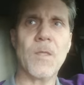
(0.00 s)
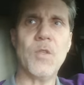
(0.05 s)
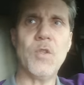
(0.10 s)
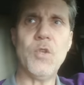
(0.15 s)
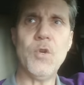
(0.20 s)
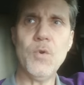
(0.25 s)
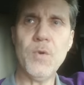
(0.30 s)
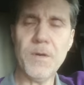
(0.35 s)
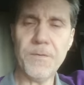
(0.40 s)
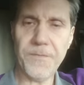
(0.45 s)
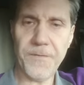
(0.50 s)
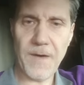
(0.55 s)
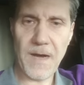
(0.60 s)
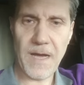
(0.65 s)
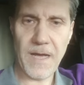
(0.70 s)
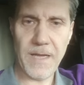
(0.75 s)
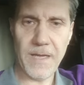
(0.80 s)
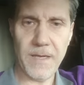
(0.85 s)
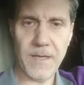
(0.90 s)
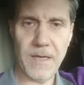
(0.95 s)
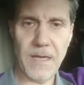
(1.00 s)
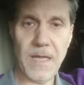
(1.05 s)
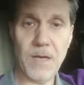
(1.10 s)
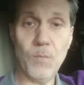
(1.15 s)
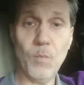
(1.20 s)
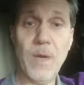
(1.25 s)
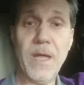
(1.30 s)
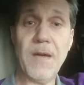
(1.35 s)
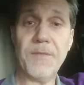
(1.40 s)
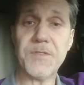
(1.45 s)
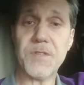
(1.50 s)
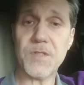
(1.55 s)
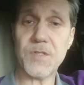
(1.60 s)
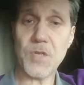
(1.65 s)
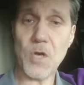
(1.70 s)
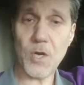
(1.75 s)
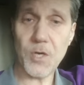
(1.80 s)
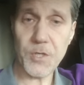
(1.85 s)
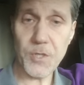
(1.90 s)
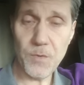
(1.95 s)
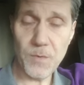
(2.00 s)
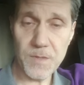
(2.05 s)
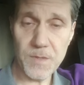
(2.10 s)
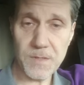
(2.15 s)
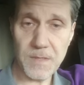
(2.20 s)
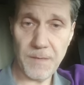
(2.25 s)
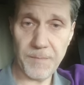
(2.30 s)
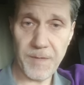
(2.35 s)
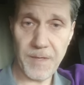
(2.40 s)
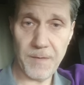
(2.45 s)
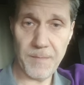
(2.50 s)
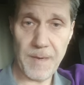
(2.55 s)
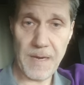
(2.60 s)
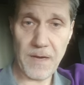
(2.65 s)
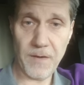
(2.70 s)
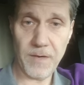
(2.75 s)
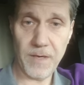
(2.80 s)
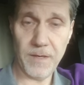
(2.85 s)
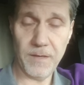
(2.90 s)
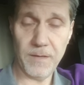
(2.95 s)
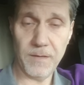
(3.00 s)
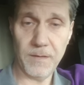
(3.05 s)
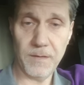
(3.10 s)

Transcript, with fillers: unify, and we have to start doing something about it.